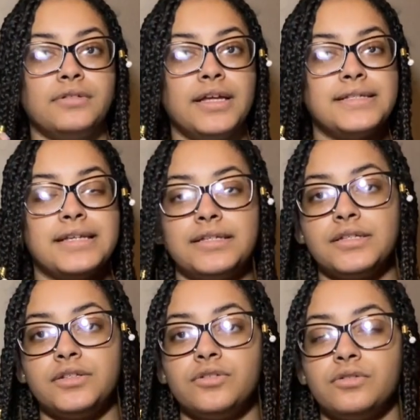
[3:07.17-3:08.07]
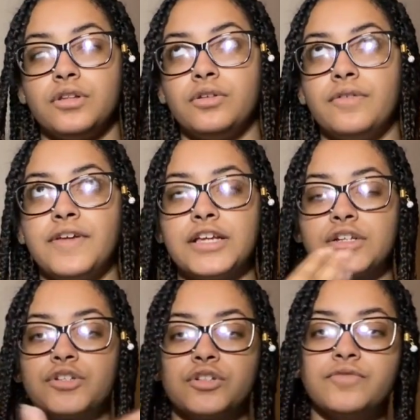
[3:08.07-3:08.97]
it sends the notification
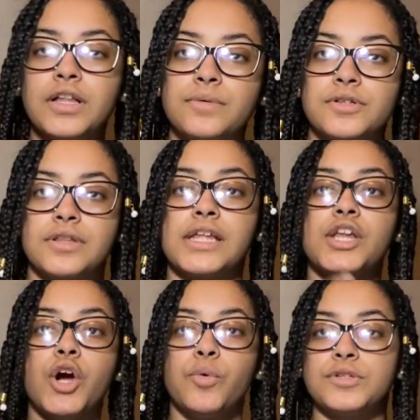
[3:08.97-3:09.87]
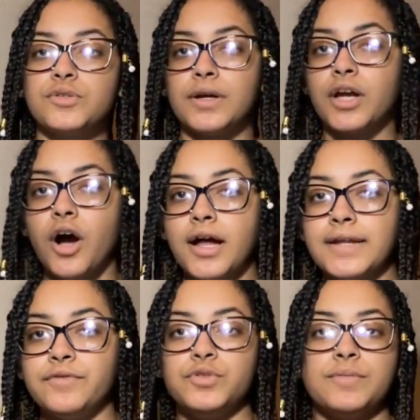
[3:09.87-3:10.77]
out to your followers so they know what's going on
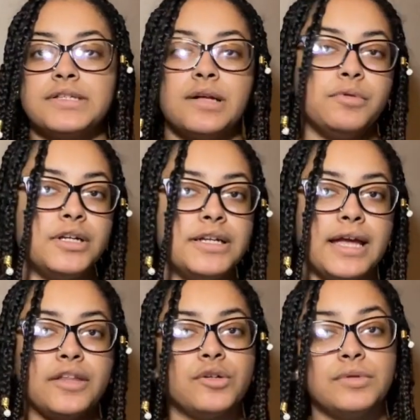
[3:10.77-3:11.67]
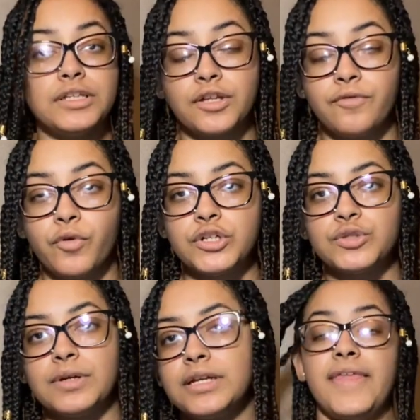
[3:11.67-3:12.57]
if you do miss an uploading date and they're really looking forward
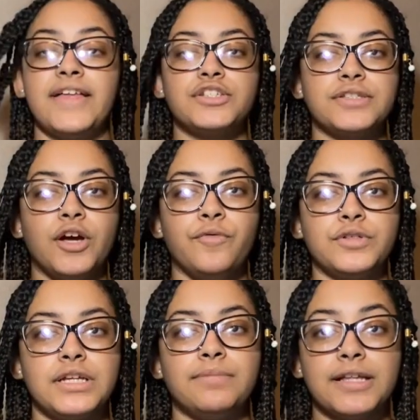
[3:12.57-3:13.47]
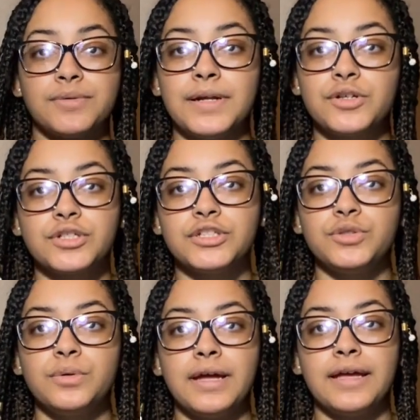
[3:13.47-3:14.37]
to it. That's just a helpful tip. That's what I usually
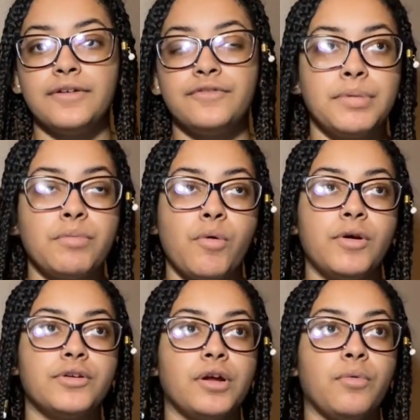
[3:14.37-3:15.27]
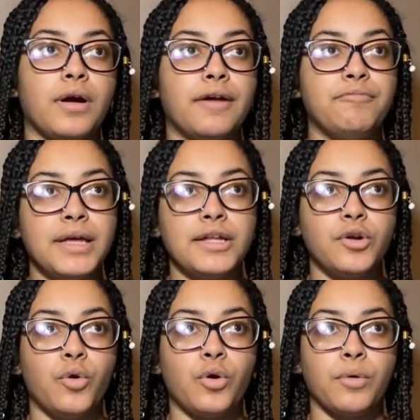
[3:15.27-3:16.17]
do if people are wondering where I've been
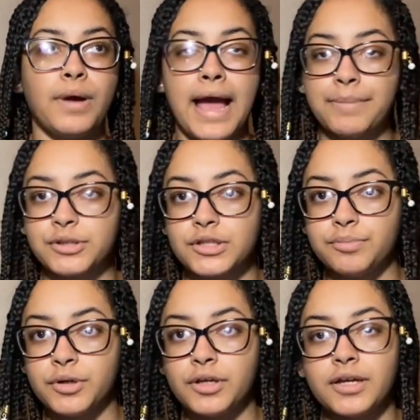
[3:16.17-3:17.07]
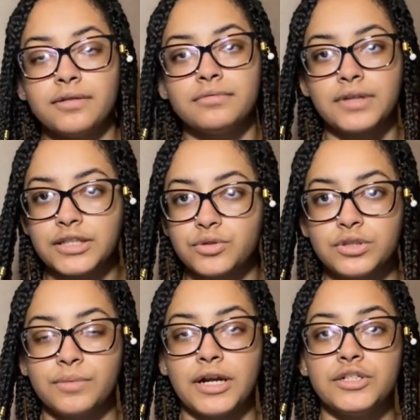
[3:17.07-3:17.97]
or what happened to the book. That's
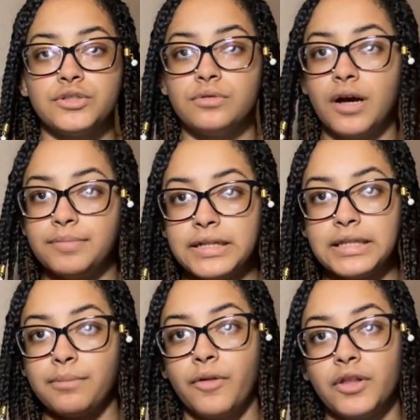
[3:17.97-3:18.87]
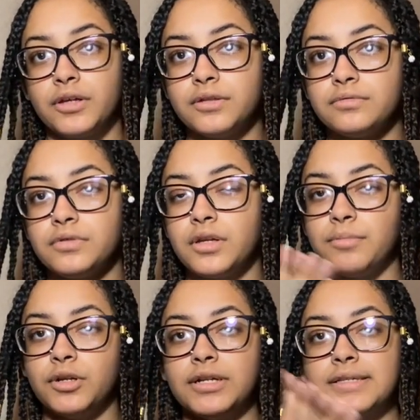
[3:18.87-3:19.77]
usually what I do, update them on the
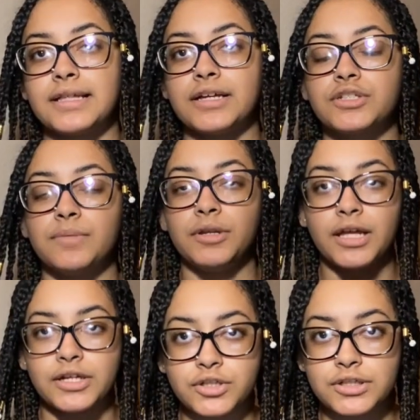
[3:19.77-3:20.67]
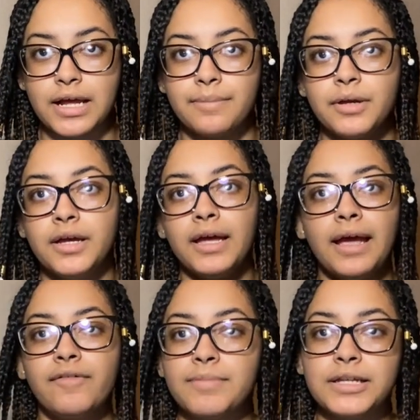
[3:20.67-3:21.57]
community/communications tab.
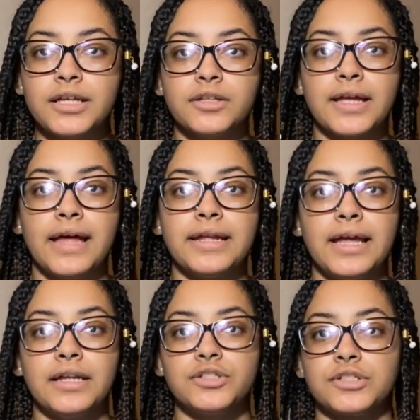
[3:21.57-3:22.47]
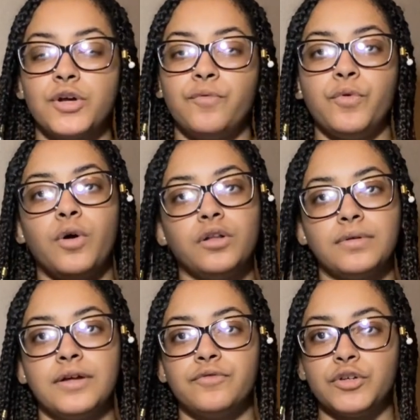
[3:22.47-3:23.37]
Everybody can look at it, and it's just helpful all
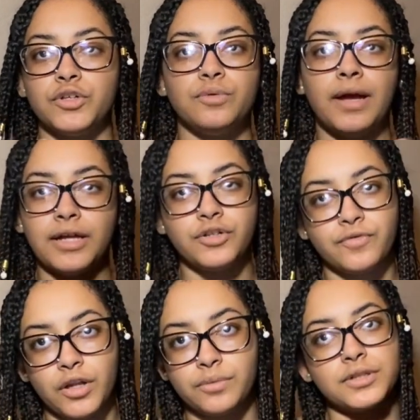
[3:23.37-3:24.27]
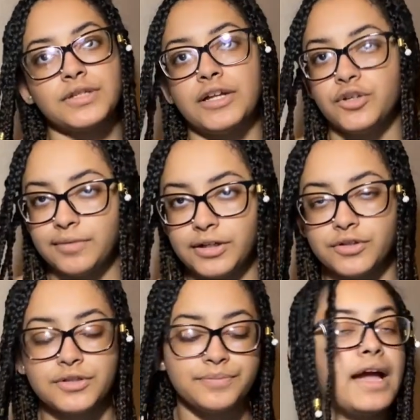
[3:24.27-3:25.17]
around for you and your followers and your
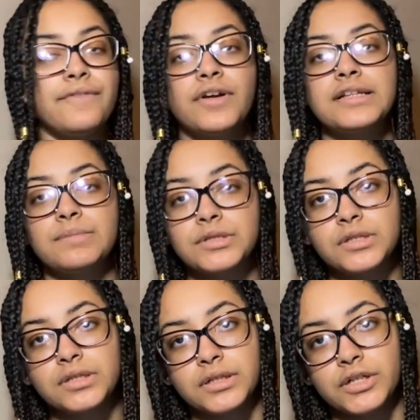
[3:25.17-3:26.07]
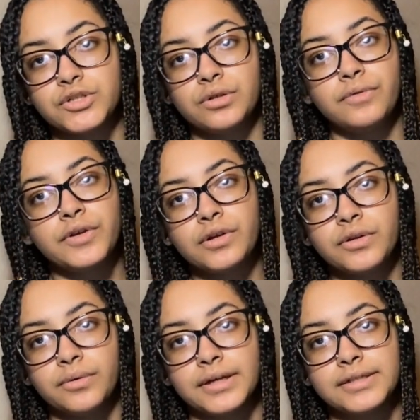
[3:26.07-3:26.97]
readers. I forgot to mention this in the intro. If you hear
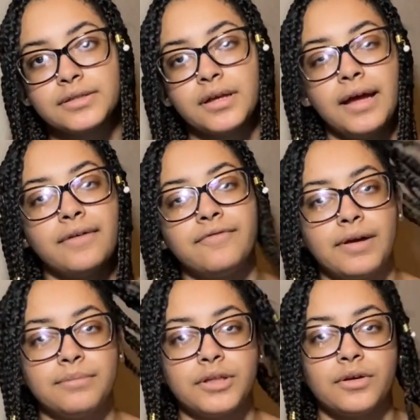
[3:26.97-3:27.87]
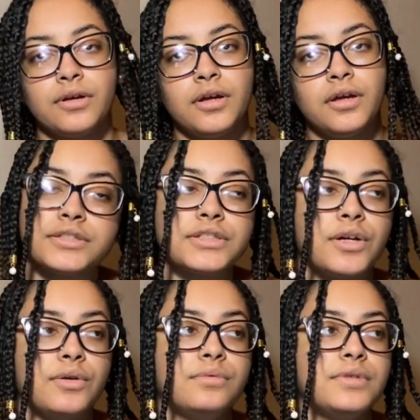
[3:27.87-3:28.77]
noise, I have family,
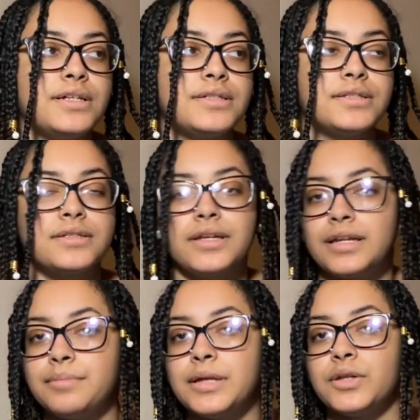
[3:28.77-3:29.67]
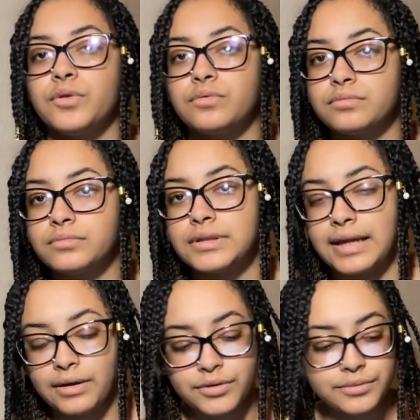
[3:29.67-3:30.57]
so it's gonna be a little loud.